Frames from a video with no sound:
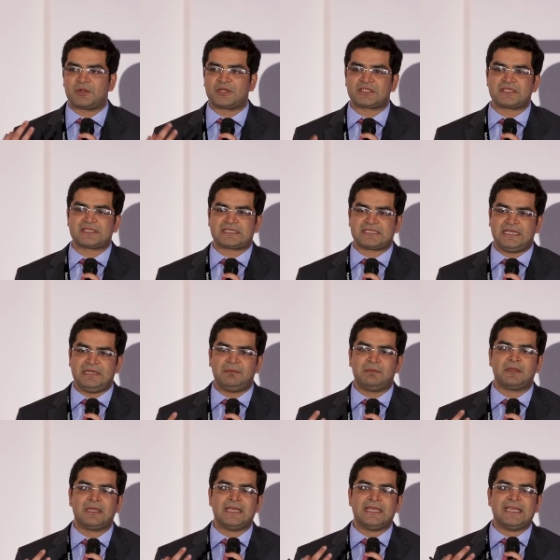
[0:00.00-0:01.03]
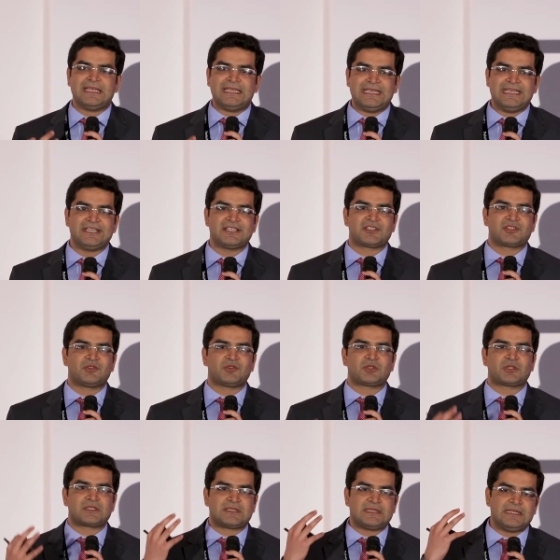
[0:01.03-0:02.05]
operations team needs to
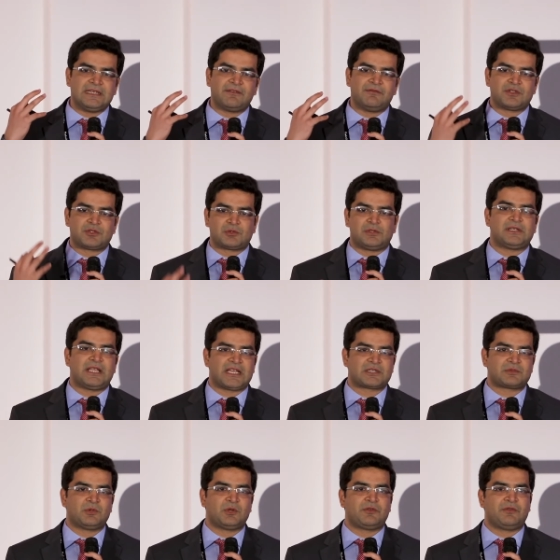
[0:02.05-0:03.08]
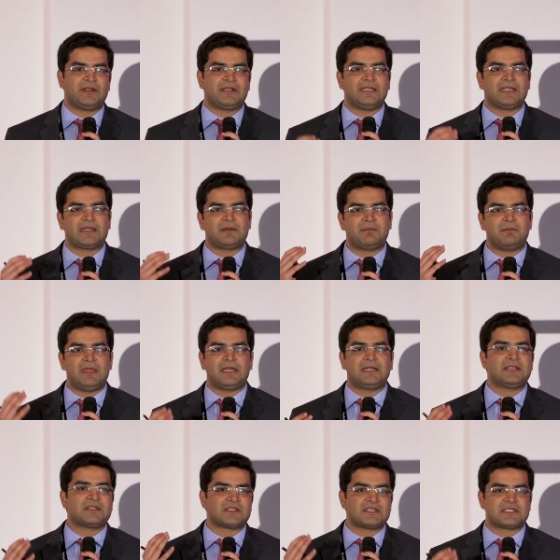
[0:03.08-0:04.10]
see a visual dashboard where they can
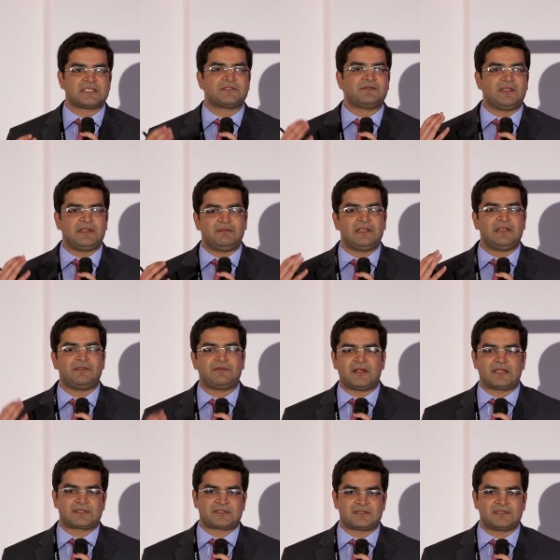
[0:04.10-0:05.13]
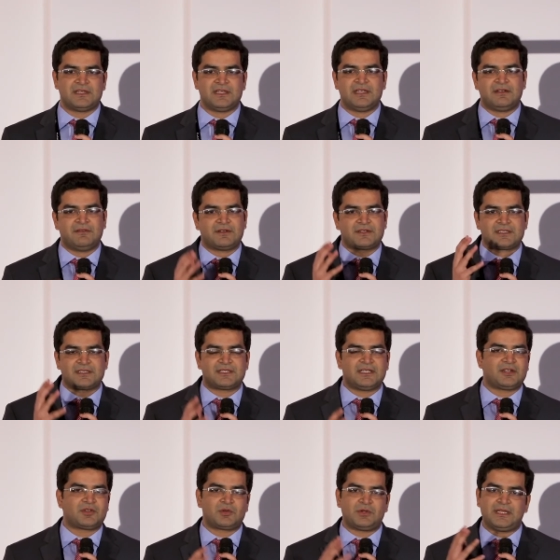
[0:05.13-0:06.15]
make decisions very, very fast versus
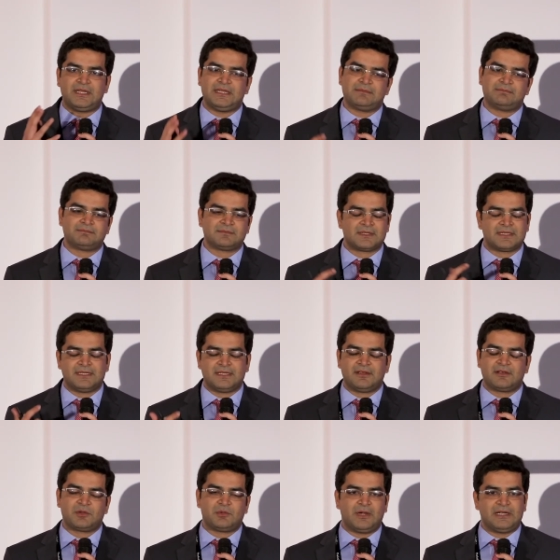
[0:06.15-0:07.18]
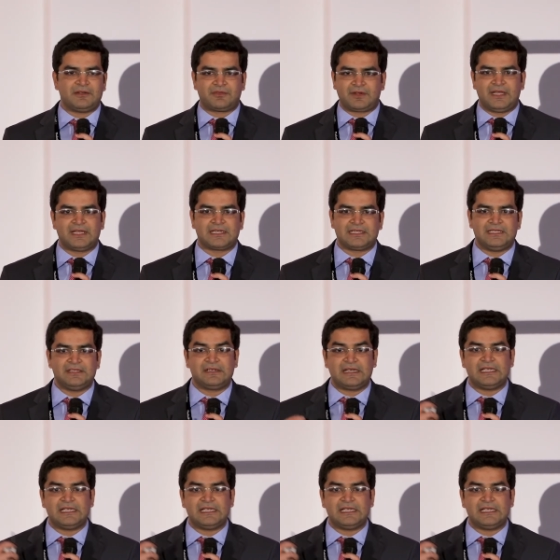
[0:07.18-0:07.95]
their today, quite frankly,